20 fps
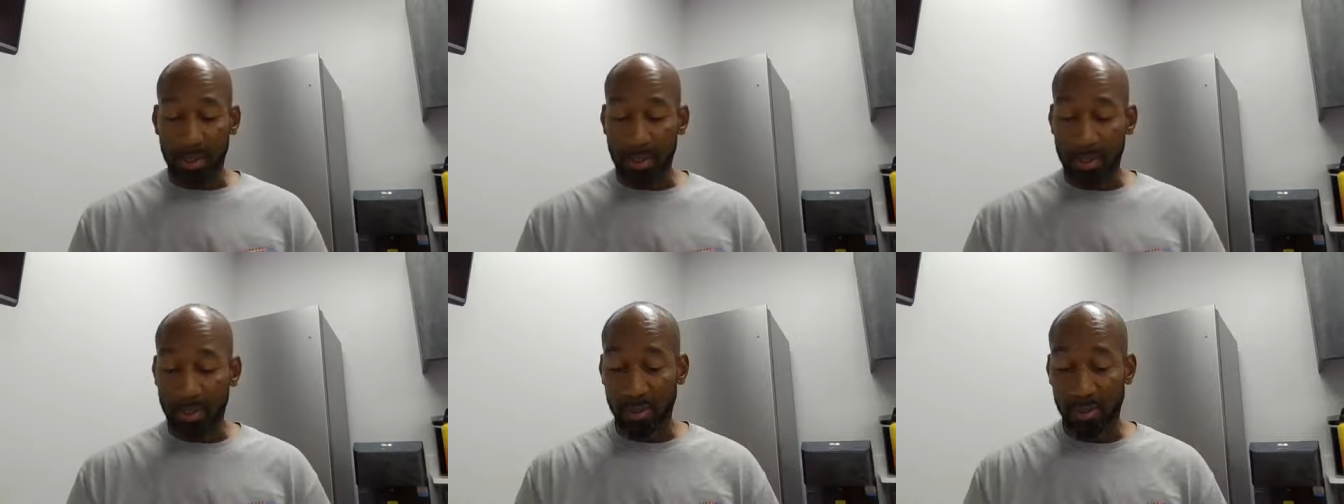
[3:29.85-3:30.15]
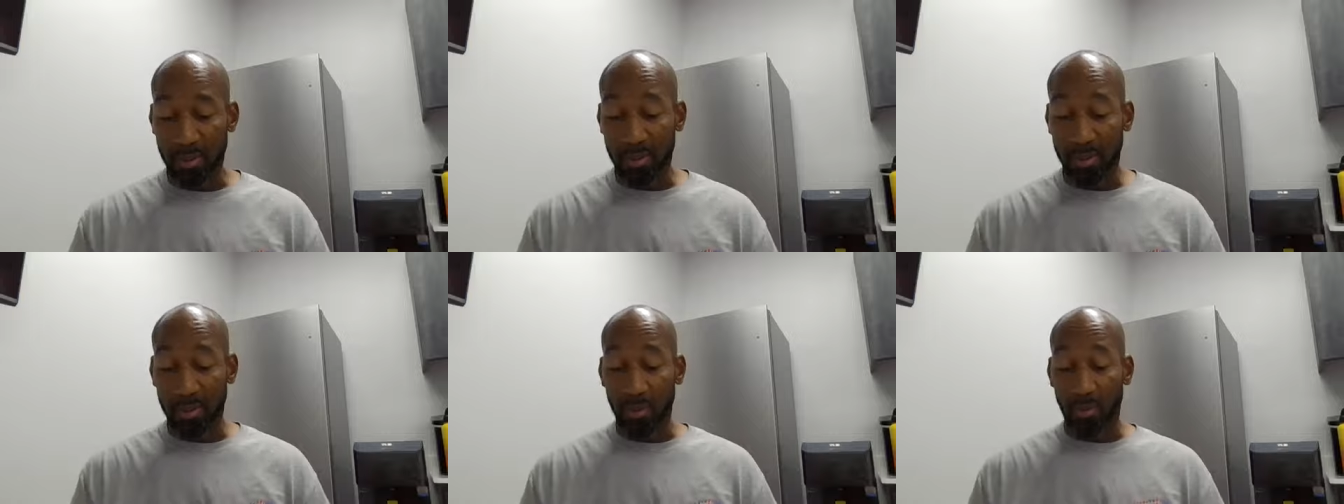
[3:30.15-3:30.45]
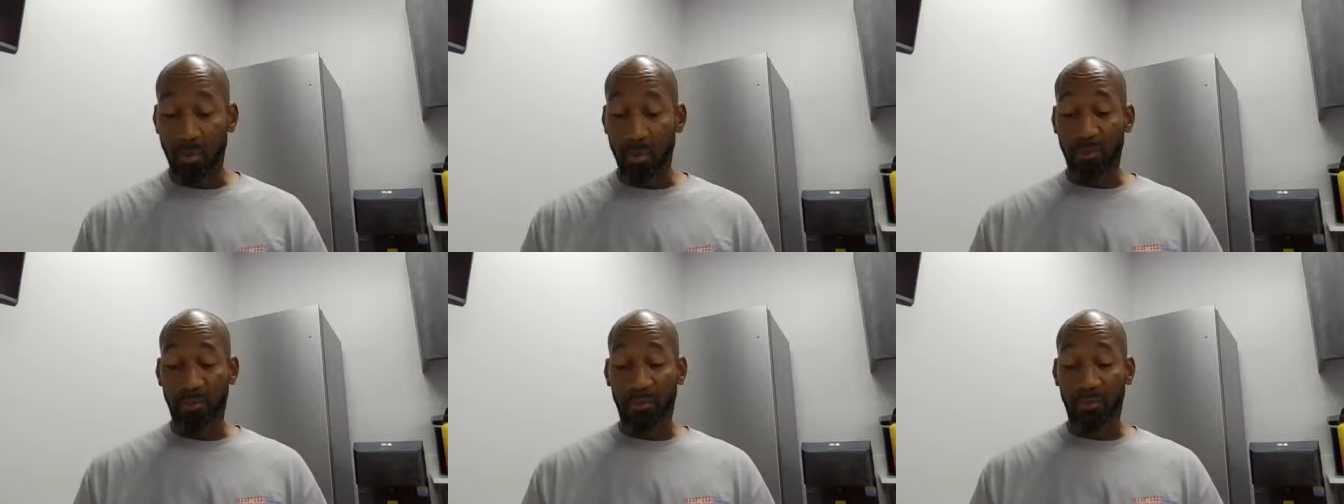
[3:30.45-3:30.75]
This is a
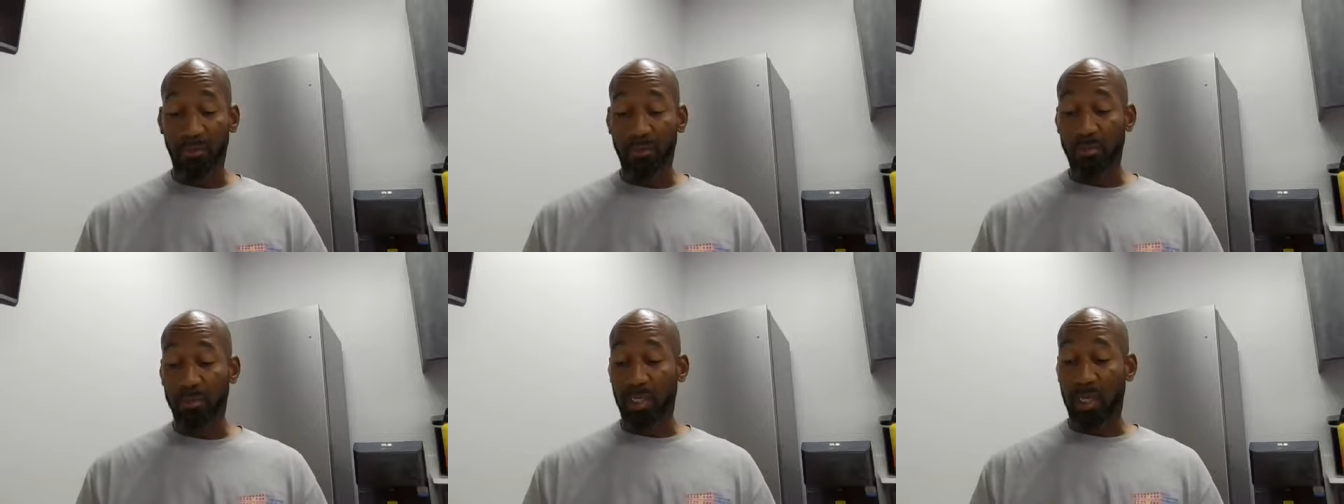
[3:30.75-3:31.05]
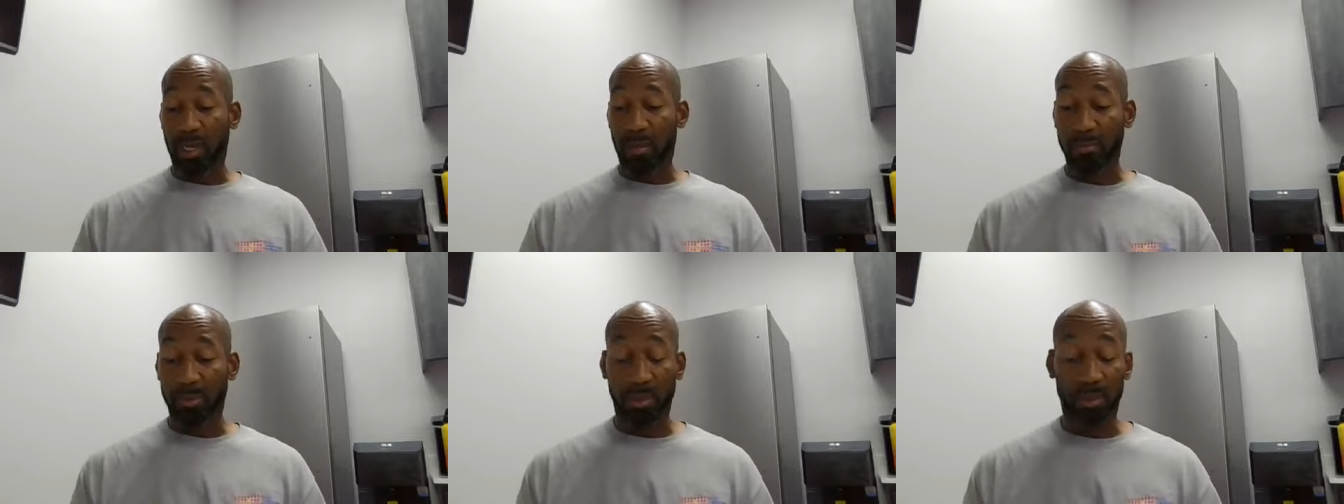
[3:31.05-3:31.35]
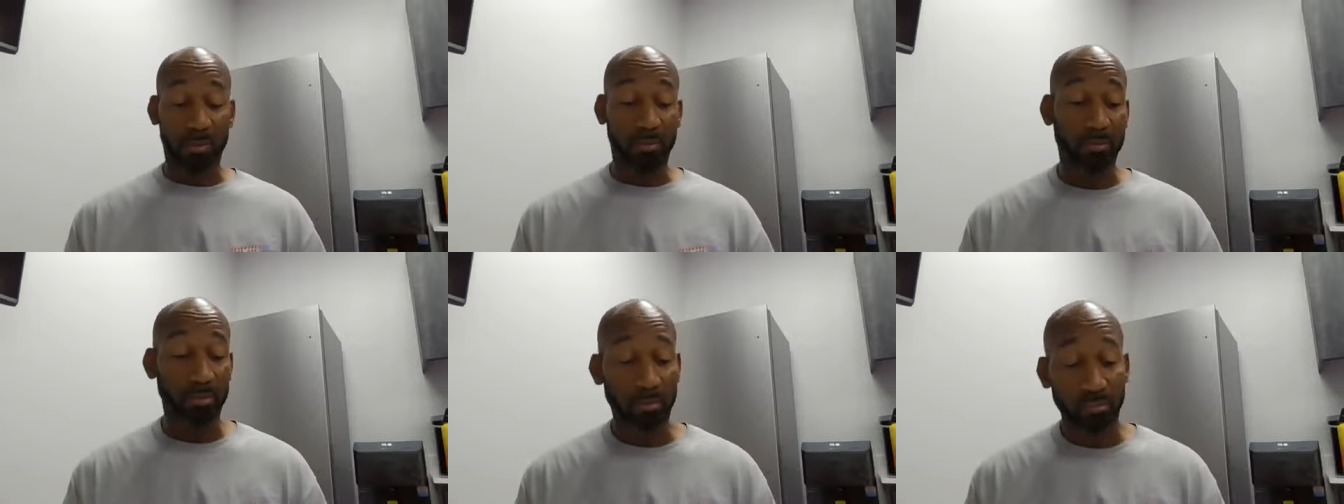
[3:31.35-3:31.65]
wonderful time
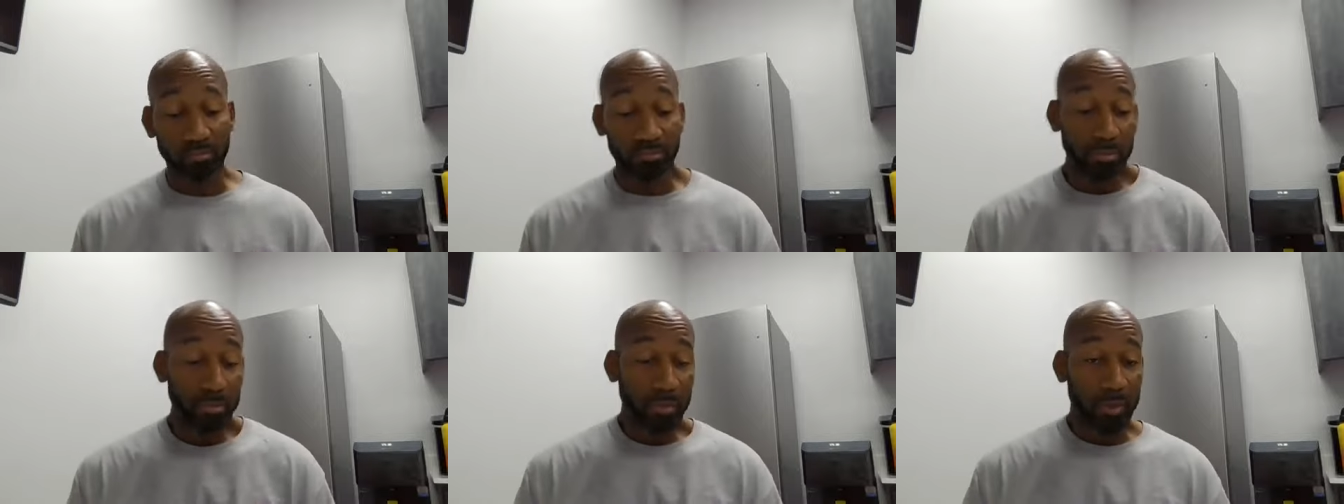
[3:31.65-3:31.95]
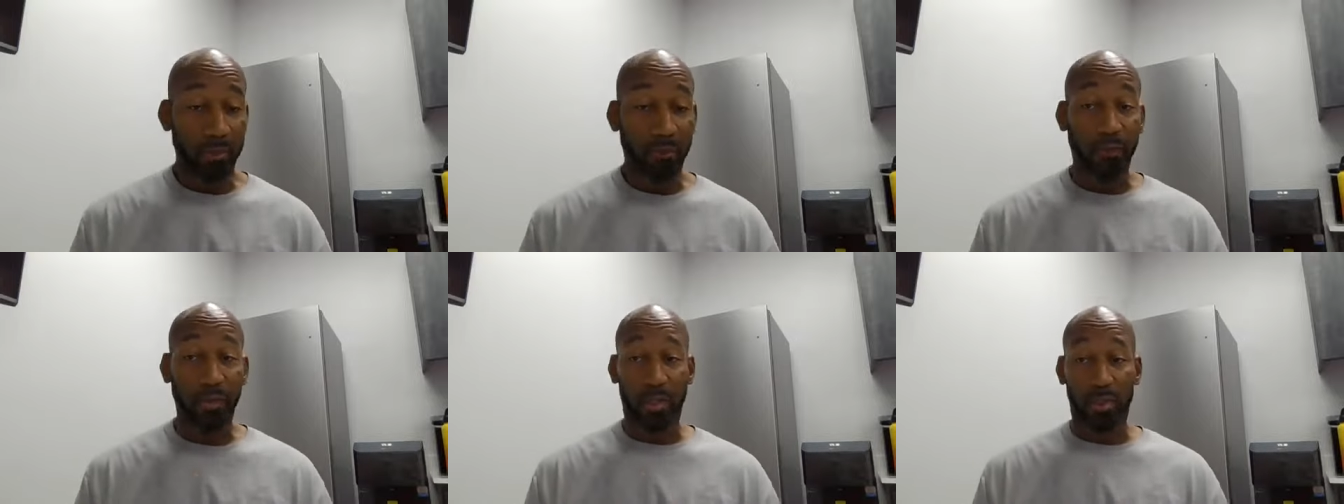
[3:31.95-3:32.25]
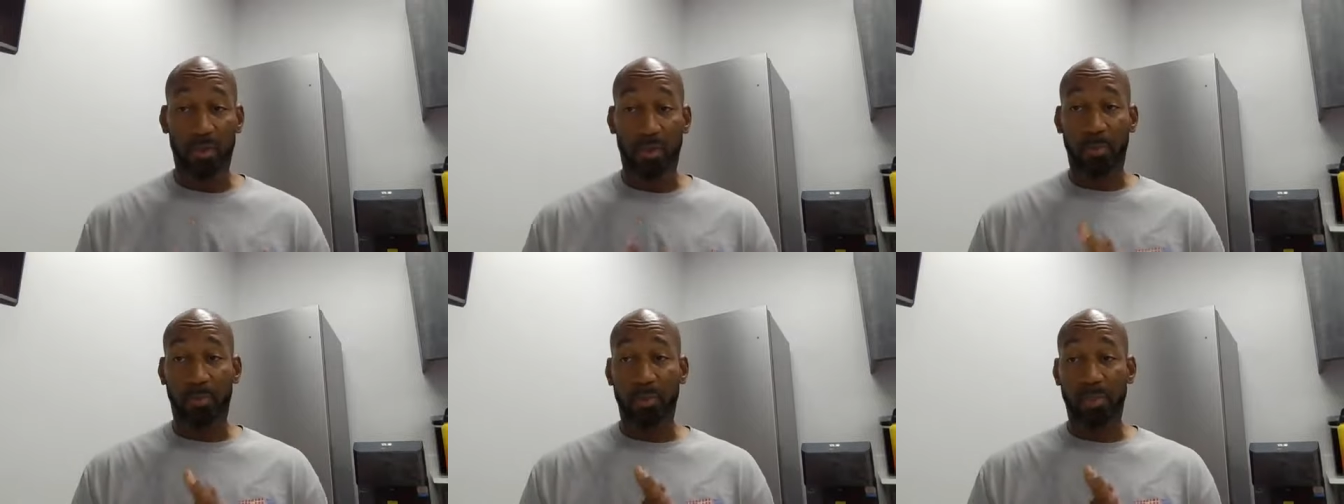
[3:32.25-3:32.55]
to, to
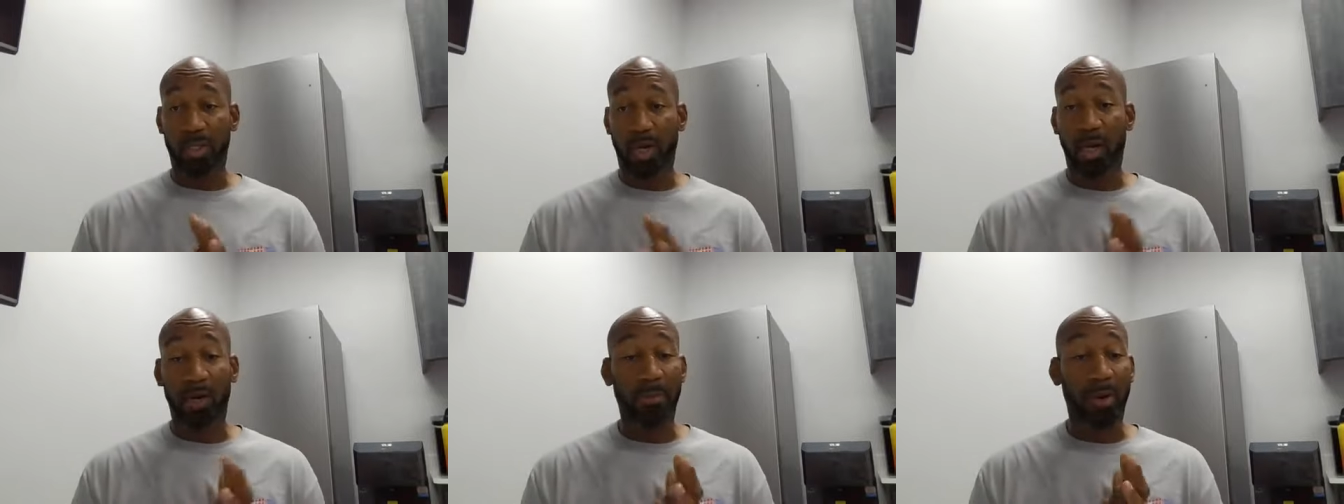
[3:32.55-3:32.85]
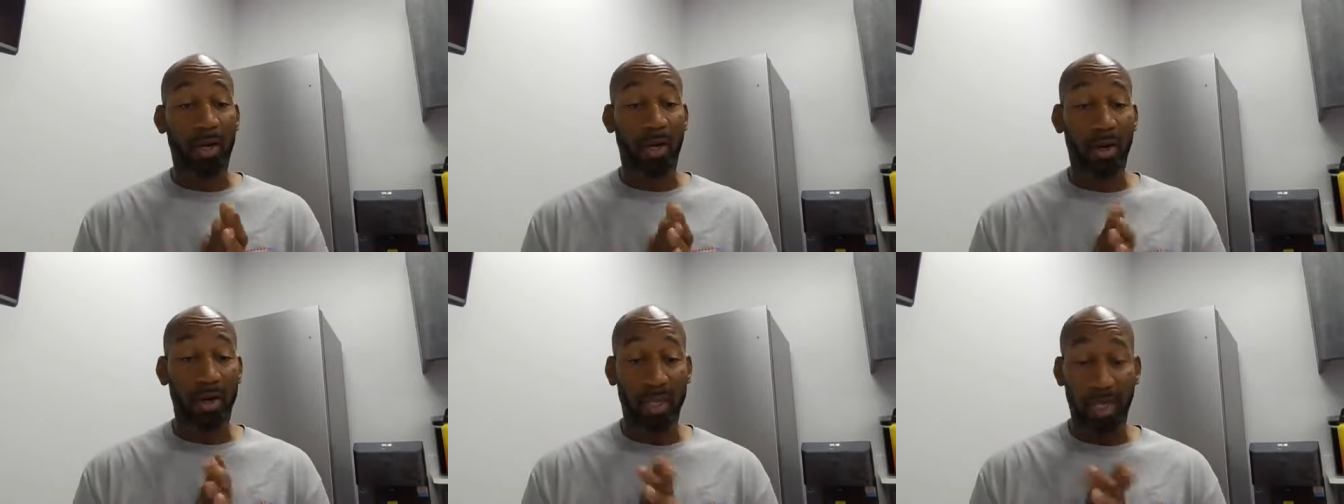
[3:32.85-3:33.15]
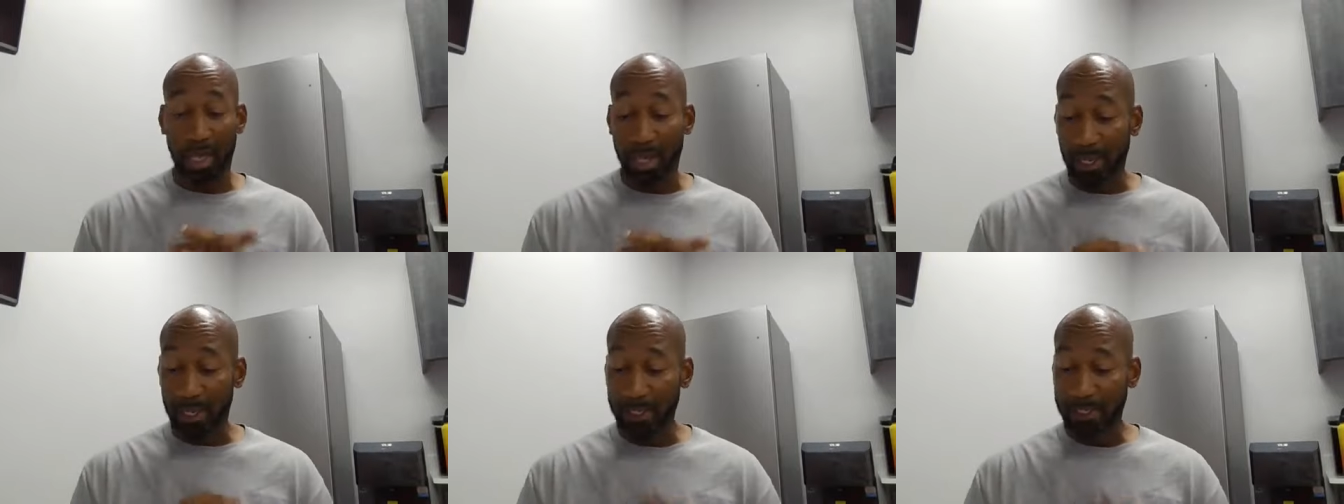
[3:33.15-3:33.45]
fellowship and talk about our
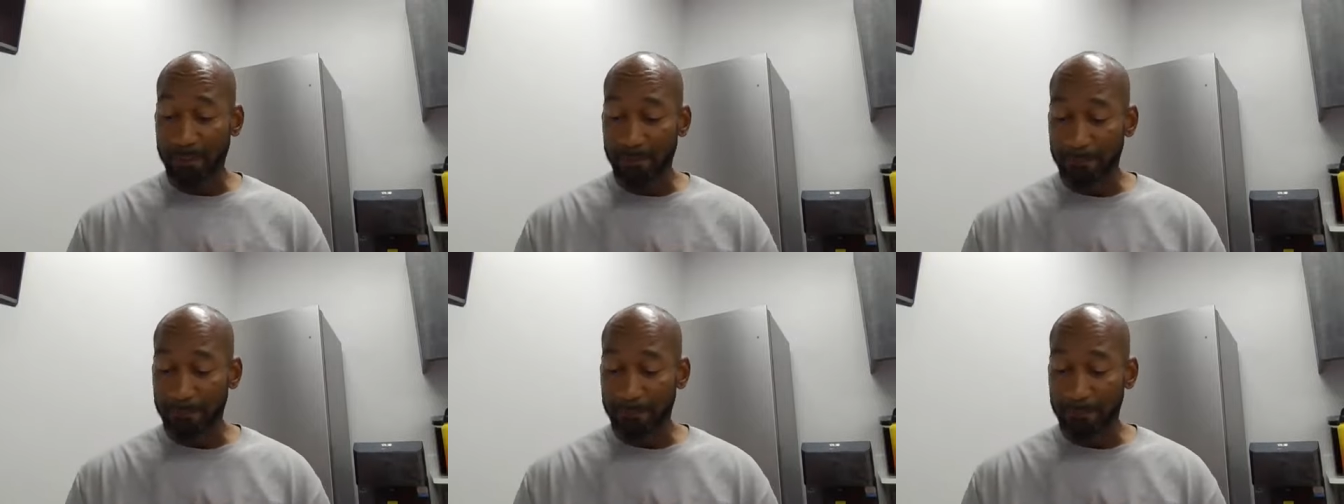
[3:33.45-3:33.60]
God.